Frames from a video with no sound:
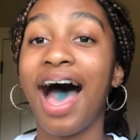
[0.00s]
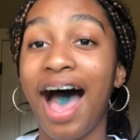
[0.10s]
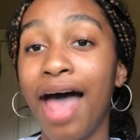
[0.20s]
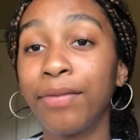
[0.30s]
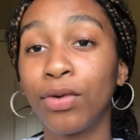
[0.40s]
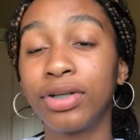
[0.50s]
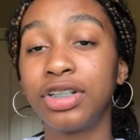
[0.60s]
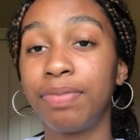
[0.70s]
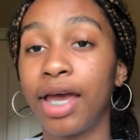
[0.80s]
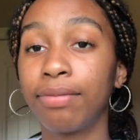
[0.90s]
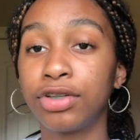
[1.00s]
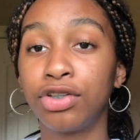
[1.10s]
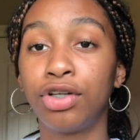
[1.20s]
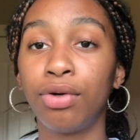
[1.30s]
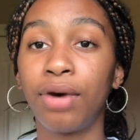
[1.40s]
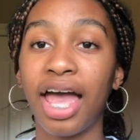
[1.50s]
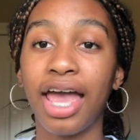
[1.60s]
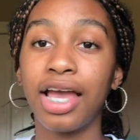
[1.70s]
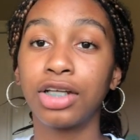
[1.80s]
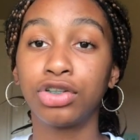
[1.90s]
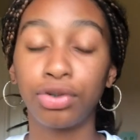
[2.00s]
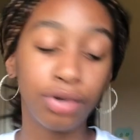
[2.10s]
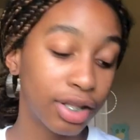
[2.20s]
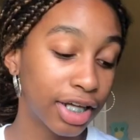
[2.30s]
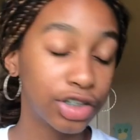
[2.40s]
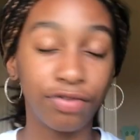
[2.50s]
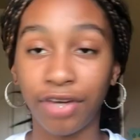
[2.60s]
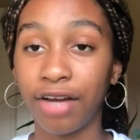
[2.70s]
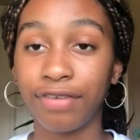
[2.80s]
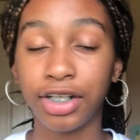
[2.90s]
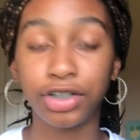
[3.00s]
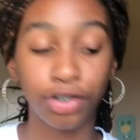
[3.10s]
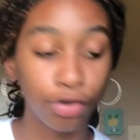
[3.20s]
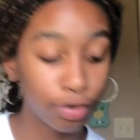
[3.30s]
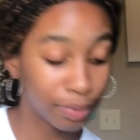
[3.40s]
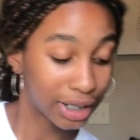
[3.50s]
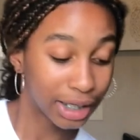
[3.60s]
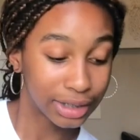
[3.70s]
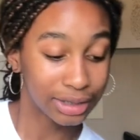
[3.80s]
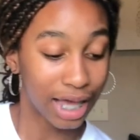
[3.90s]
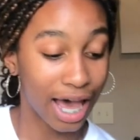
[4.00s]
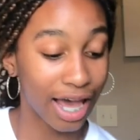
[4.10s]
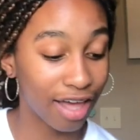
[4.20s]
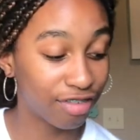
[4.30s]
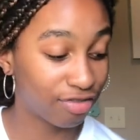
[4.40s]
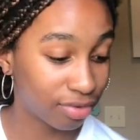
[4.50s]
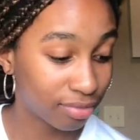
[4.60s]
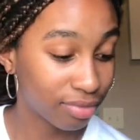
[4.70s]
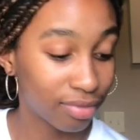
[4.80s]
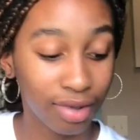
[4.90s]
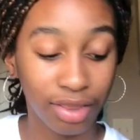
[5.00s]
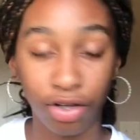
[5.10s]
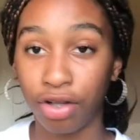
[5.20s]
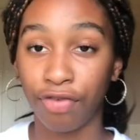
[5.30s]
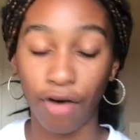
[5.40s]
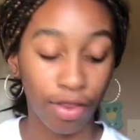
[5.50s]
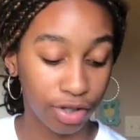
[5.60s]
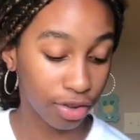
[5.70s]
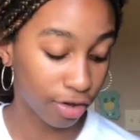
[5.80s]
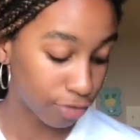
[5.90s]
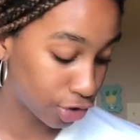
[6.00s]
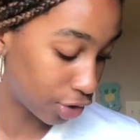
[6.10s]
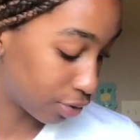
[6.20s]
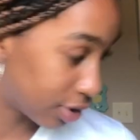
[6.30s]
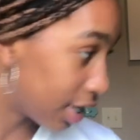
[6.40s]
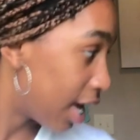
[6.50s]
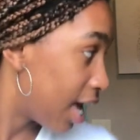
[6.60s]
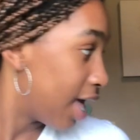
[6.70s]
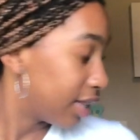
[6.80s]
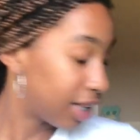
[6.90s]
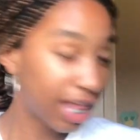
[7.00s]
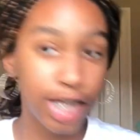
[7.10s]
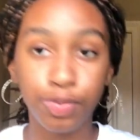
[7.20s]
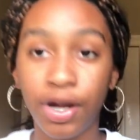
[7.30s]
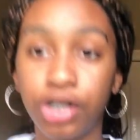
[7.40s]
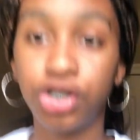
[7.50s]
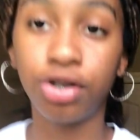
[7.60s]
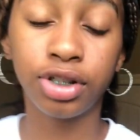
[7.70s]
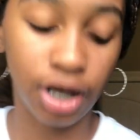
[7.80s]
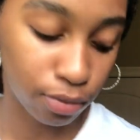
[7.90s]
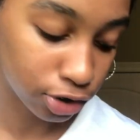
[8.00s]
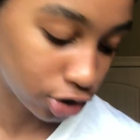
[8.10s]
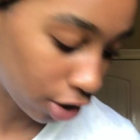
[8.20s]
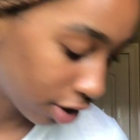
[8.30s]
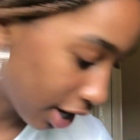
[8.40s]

I'm going to be able to do a shoe collection very, very soon because I have literally fallen in love with shoes. The last pair of shoes that I want to show you